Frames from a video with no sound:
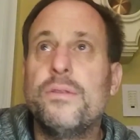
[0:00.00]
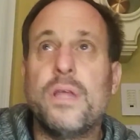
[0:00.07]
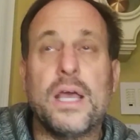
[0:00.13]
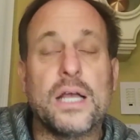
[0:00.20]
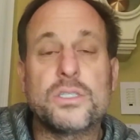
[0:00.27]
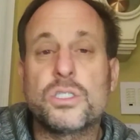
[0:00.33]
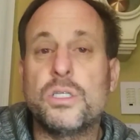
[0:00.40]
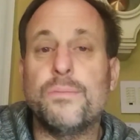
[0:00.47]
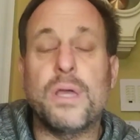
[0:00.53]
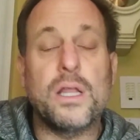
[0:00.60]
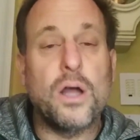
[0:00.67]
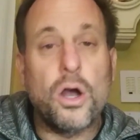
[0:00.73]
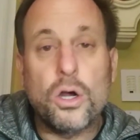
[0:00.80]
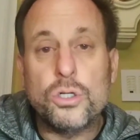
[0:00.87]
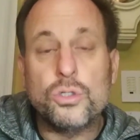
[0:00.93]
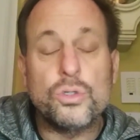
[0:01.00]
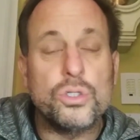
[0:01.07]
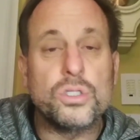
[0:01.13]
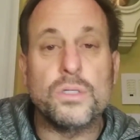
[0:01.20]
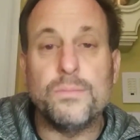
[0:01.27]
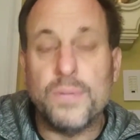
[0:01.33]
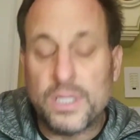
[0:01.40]
They estimate
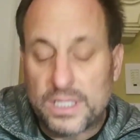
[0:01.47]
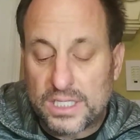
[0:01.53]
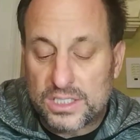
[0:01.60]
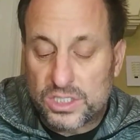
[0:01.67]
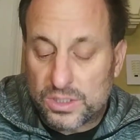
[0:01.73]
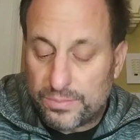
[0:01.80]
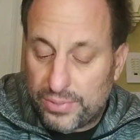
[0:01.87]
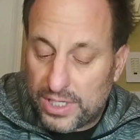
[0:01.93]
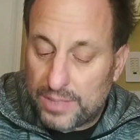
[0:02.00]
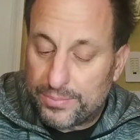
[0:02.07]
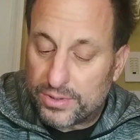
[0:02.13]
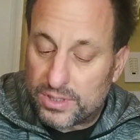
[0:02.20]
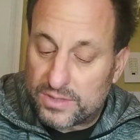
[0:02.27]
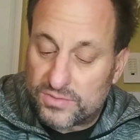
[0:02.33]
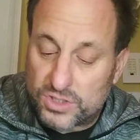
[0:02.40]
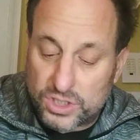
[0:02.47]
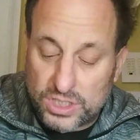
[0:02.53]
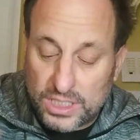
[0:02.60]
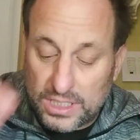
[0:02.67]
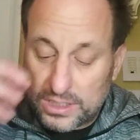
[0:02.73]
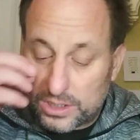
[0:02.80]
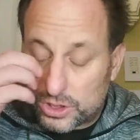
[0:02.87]
hundreds of millions of people have
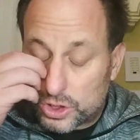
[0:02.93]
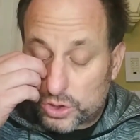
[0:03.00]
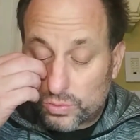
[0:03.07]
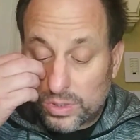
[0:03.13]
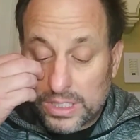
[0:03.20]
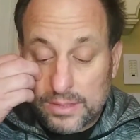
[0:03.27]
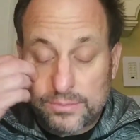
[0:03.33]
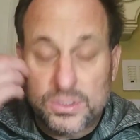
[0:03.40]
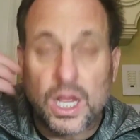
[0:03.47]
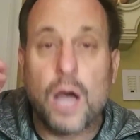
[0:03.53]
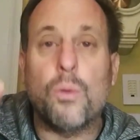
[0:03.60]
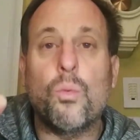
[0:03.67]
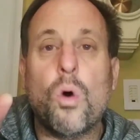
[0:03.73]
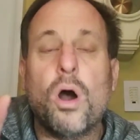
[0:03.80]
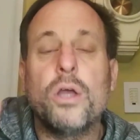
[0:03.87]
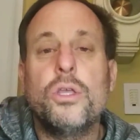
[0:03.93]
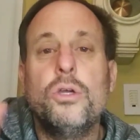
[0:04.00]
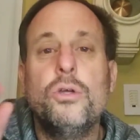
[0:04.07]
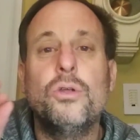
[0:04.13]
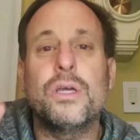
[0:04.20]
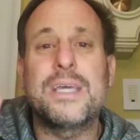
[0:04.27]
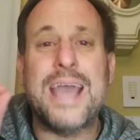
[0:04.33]
seen the dreams. I want
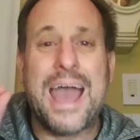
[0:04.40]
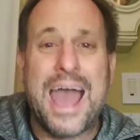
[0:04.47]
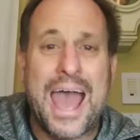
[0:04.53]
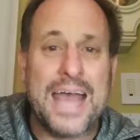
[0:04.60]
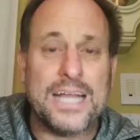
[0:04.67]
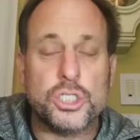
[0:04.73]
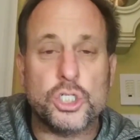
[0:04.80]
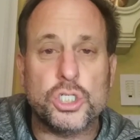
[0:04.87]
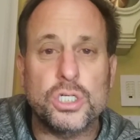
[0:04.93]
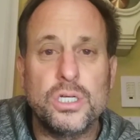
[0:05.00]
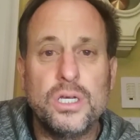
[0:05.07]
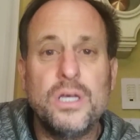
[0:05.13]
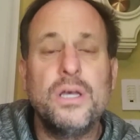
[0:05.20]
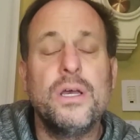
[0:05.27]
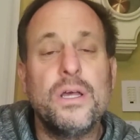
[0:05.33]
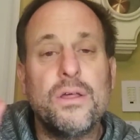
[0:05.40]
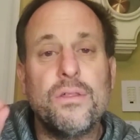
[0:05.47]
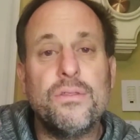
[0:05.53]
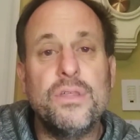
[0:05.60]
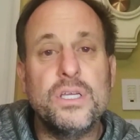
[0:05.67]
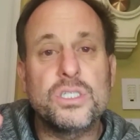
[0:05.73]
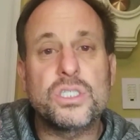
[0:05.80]
you to catch
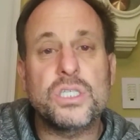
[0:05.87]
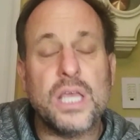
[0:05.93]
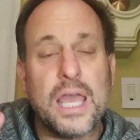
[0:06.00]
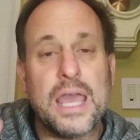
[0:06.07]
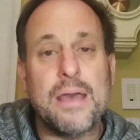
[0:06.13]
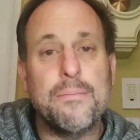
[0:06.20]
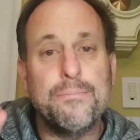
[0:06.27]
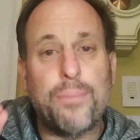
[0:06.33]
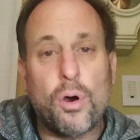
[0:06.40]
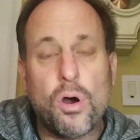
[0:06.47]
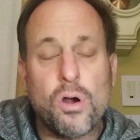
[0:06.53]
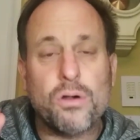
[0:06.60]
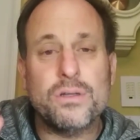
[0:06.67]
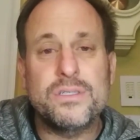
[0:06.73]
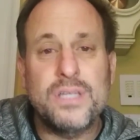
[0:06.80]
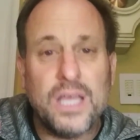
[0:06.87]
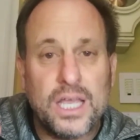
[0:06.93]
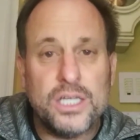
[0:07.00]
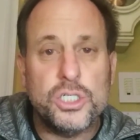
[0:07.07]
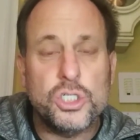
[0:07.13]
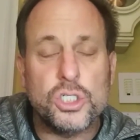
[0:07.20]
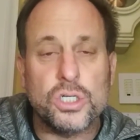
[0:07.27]
this
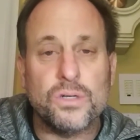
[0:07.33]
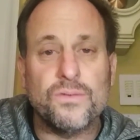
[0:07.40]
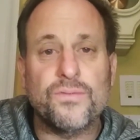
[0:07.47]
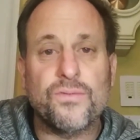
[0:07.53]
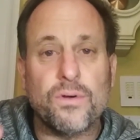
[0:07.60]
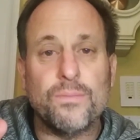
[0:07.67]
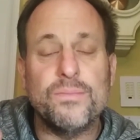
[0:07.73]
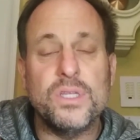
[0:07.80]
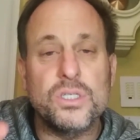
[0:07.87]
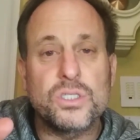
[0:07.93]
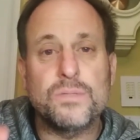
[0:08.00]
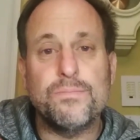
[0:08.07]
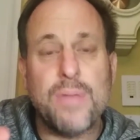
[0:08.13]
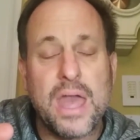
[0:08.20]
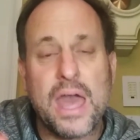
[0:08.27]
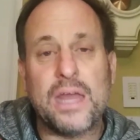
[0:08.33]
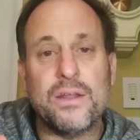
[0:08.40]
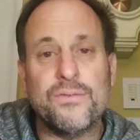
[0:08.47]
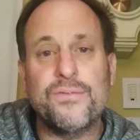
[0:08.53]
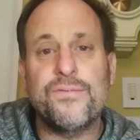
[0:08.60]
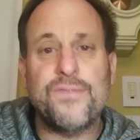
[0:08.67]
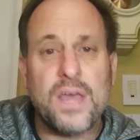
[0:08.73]
impartation from this man
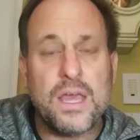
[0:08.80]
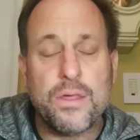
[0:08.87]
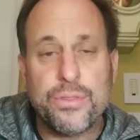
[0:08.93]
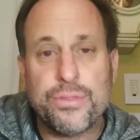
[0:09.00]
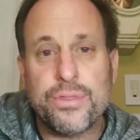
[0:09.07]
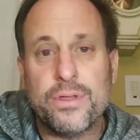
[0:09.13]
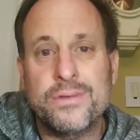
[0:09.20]
of faith.